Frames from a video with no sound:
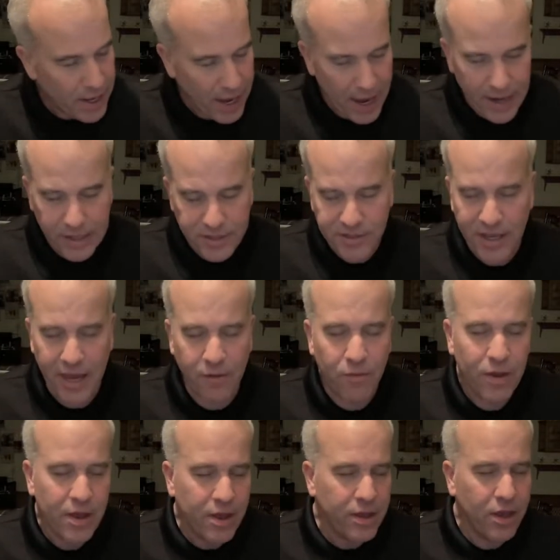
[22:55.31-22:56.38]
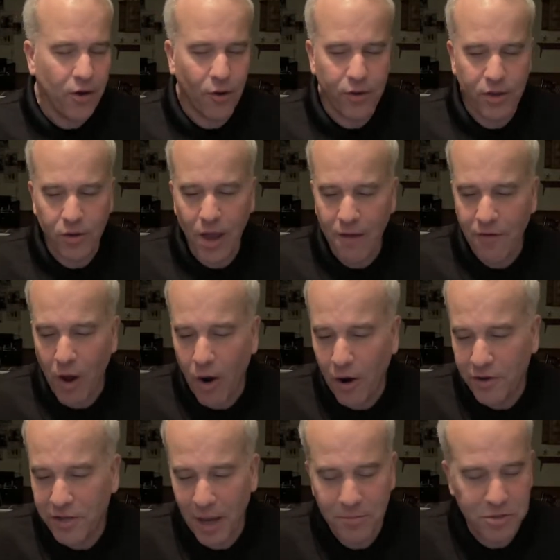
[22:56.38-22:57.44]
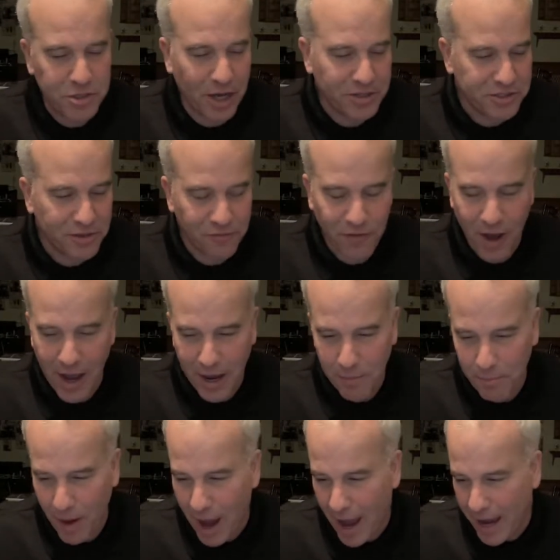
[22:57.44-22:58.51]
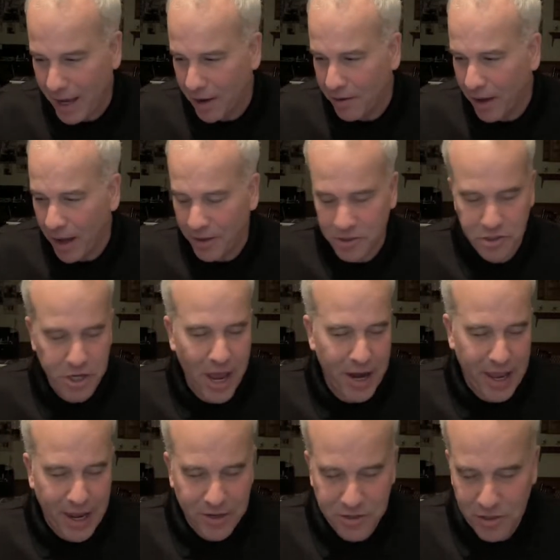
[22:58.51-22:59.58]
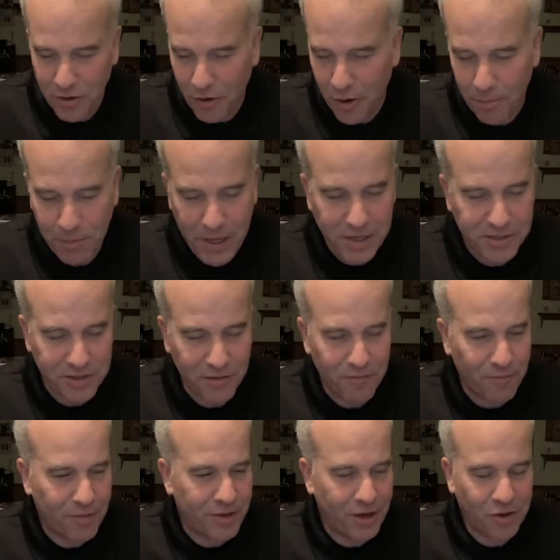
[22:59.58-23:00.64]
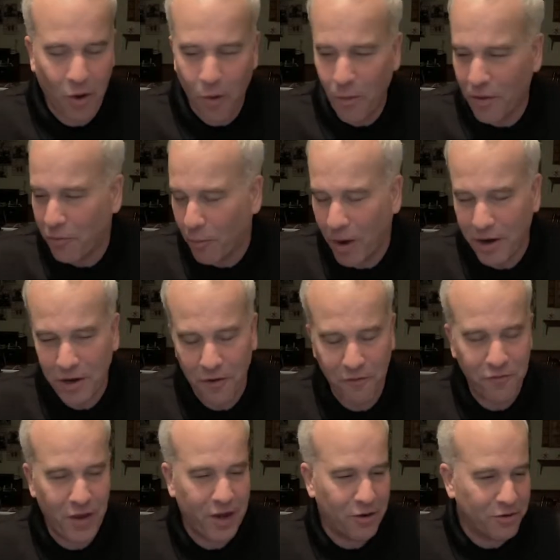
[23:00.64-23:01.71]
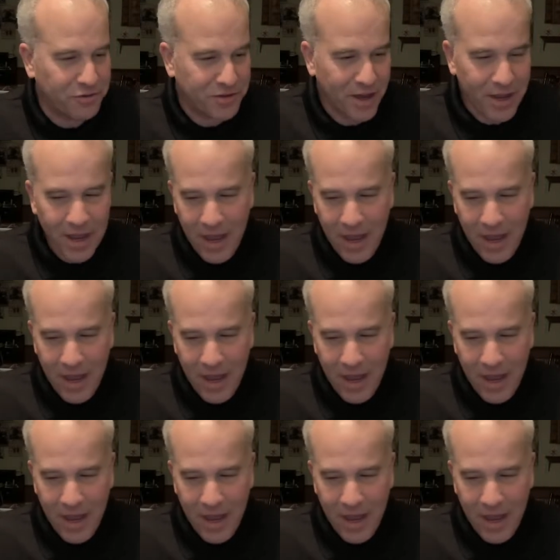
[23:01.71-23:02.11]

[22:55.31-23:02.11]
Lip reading: And it's like, you have a hard time justifying buying a jet engine or a piece that go with one of your figures,